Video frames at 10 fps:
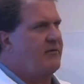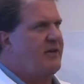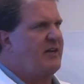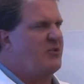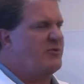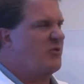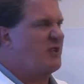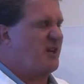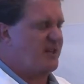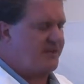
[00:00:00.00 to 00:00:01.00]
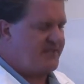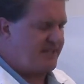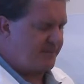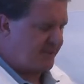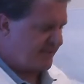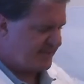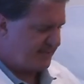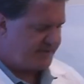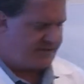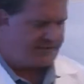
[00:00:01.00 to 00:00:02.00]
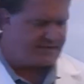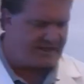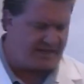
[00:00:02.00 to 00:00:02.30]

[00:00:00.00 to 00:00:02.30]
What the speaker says: in terms of rotator cuff tendon-based symptoms